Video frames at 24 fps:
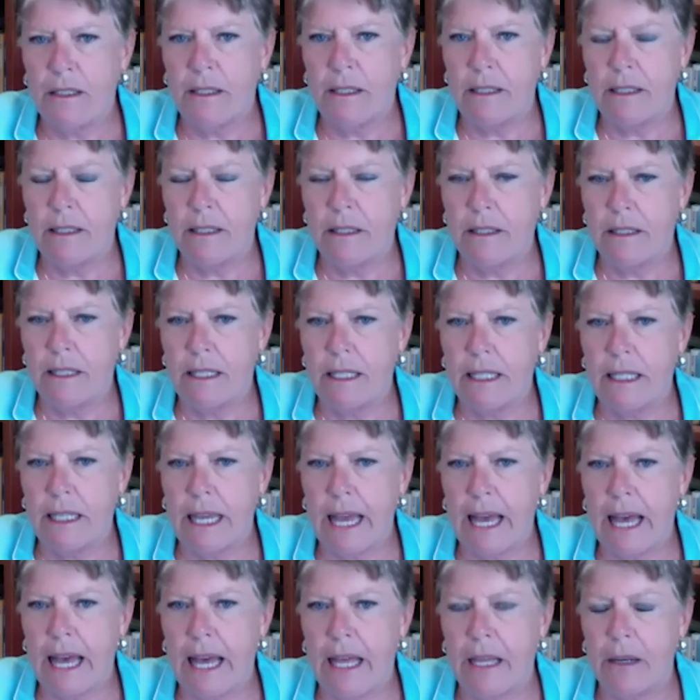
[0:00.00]
D.C.,
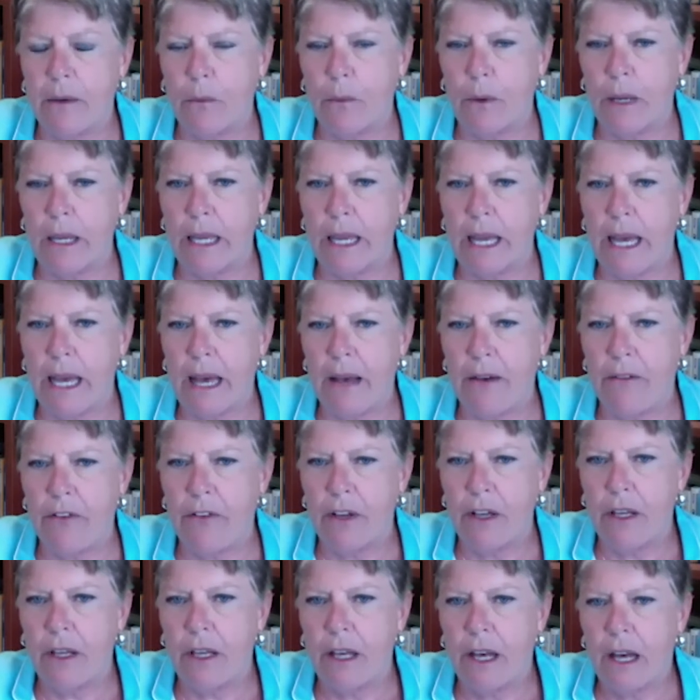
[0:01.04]
and we have
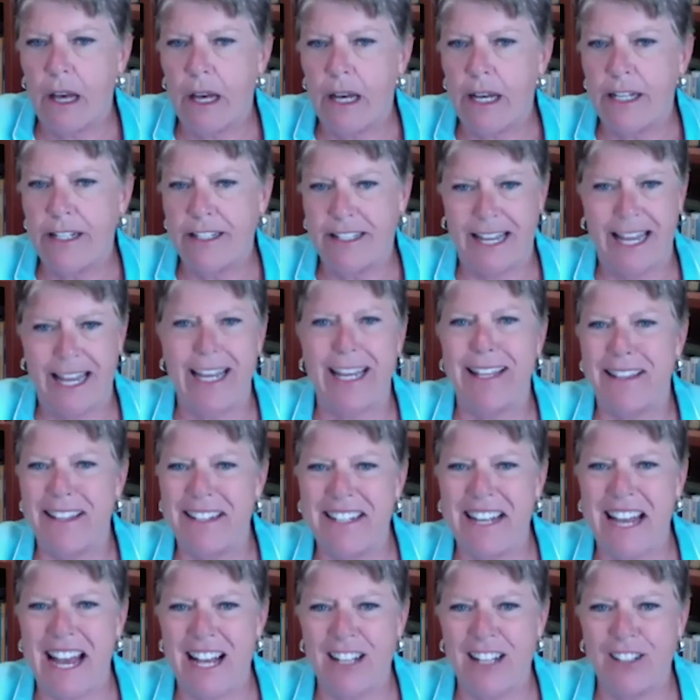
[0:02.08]
uh, taken the
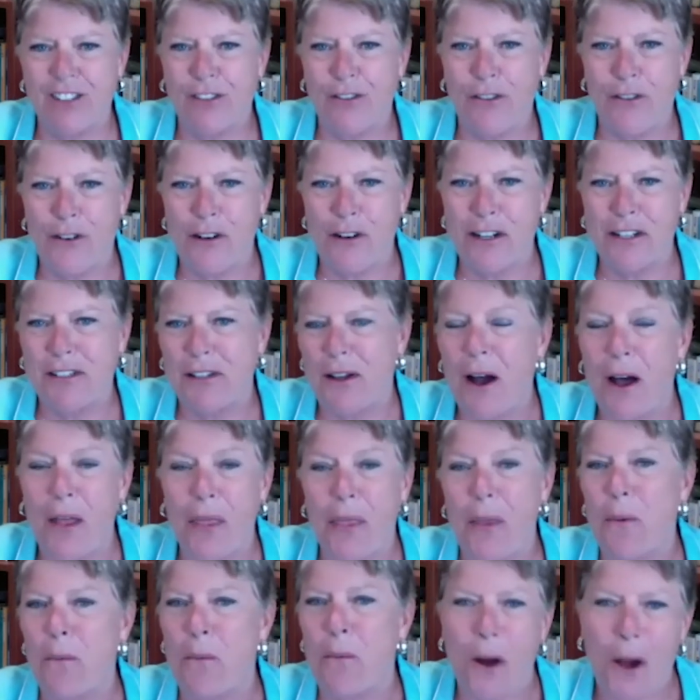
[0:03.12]
task force on
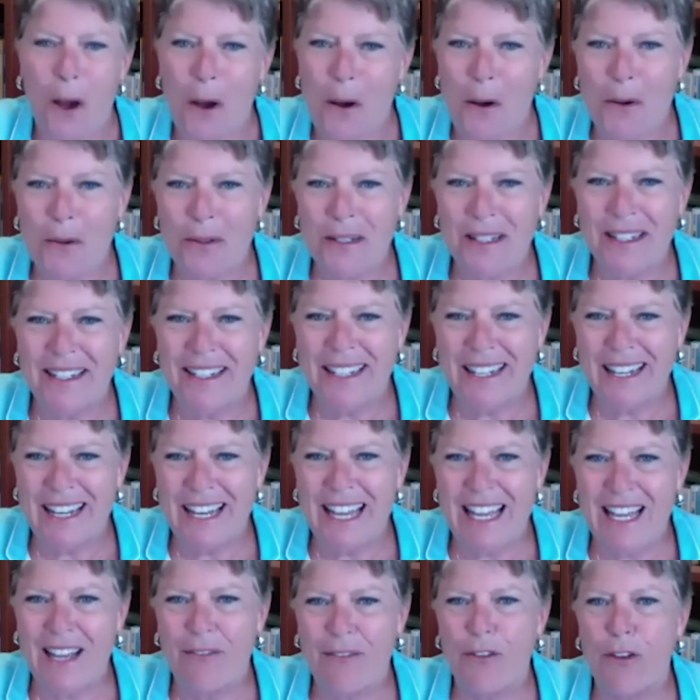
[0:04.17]
the road, uh,
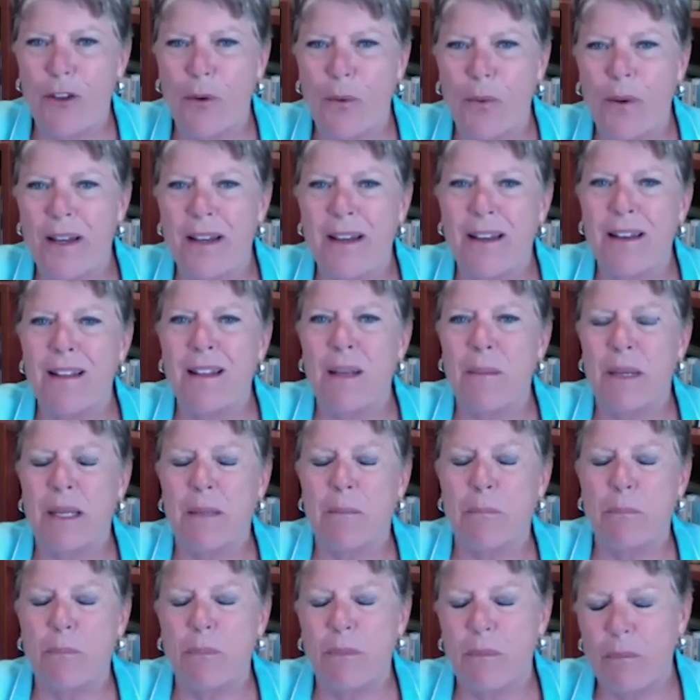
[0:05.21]
if you will. I
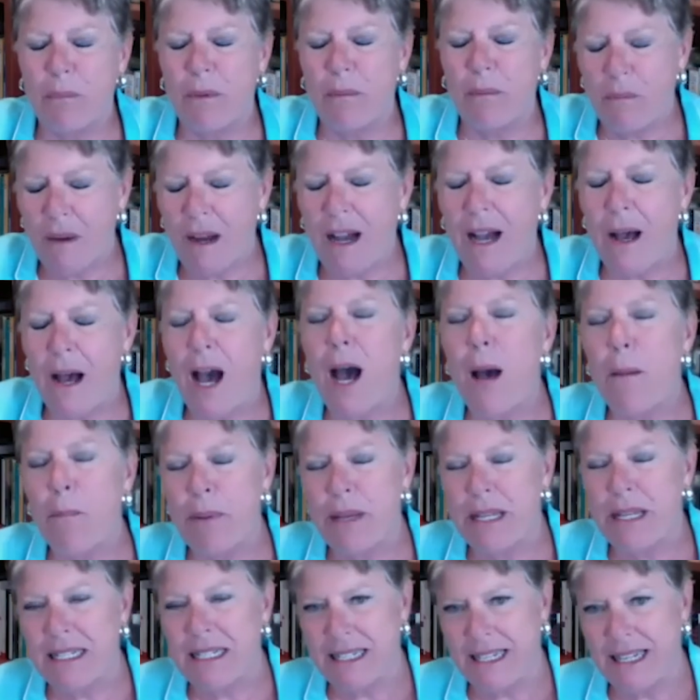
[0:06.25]
mean, uh, up
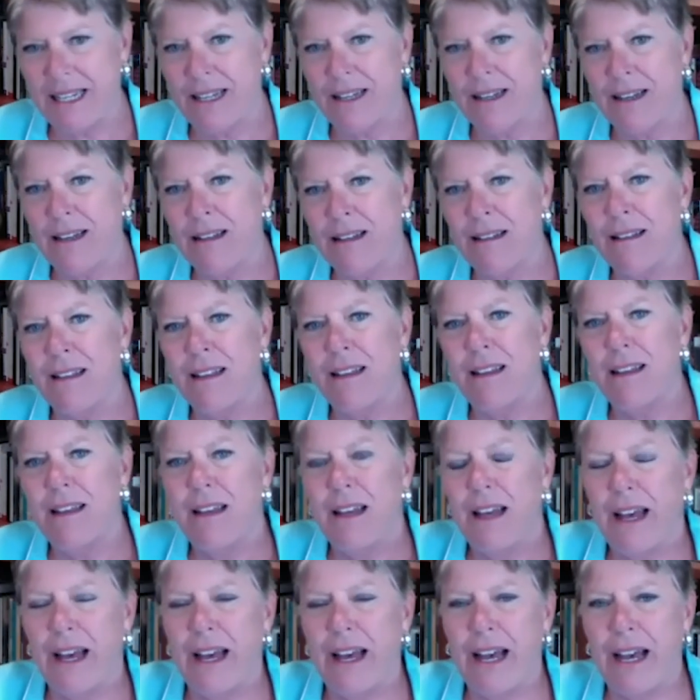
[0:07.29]
until
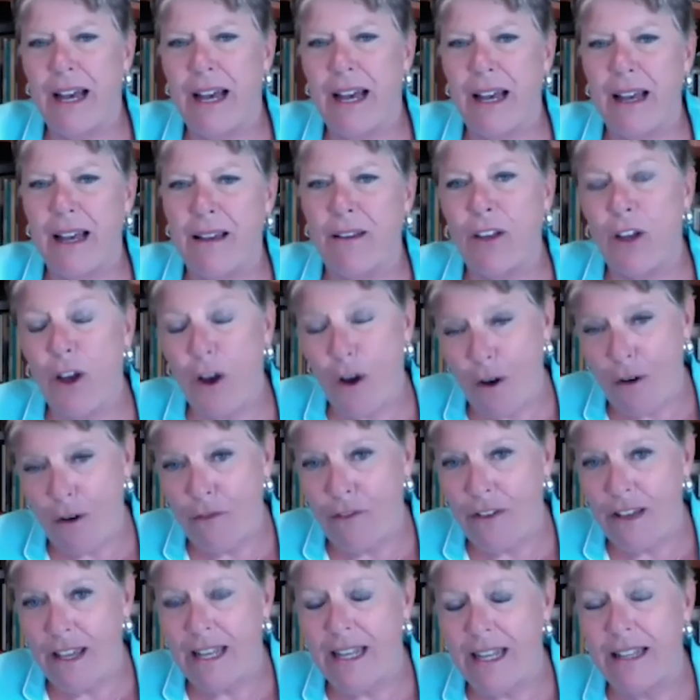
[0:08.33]
uh,
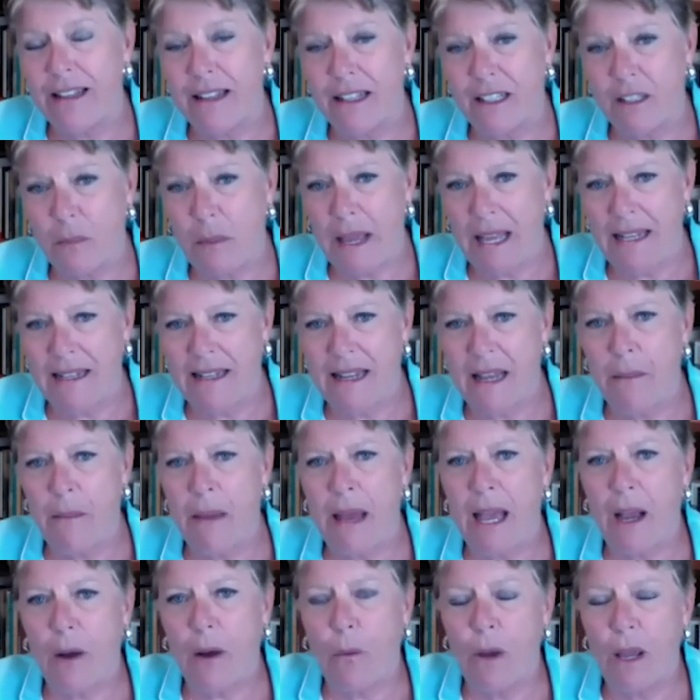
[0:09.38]
COVID and this
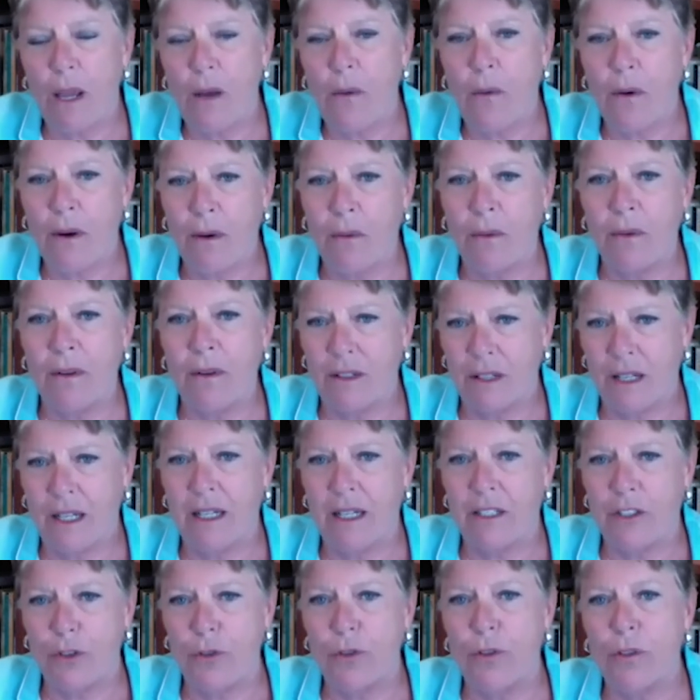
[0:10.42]
pandemic, we were uh,
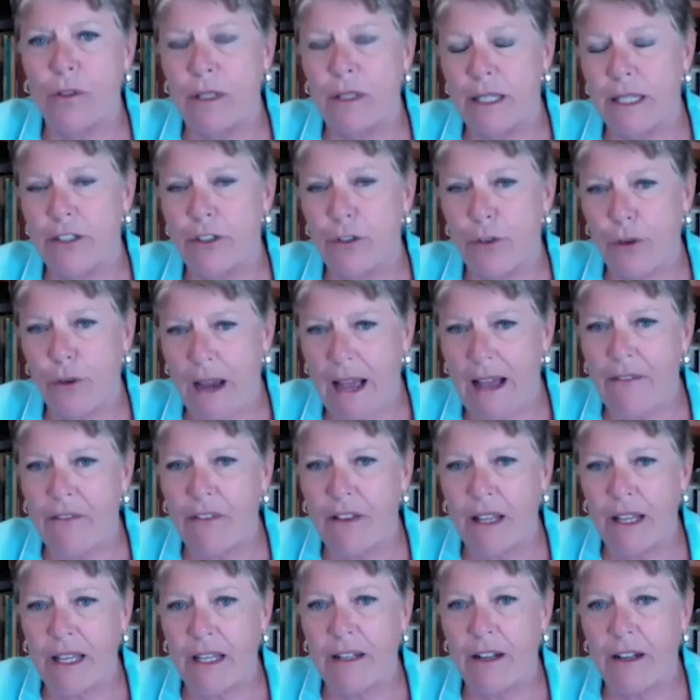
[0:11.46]
truly
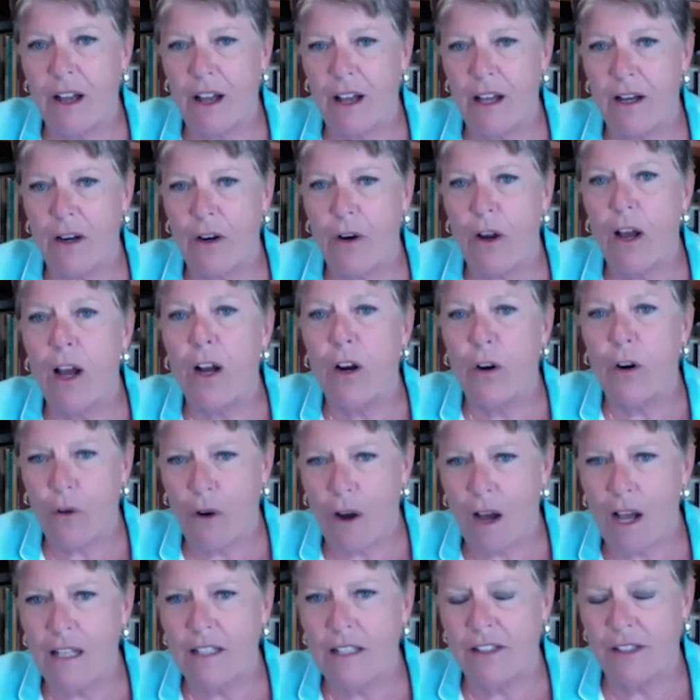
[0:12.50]
traveling uh,
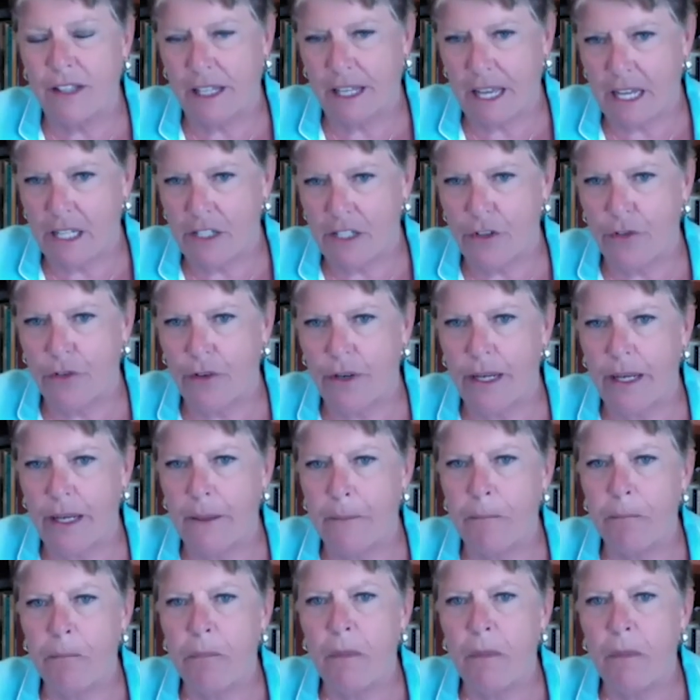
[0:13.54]
across the country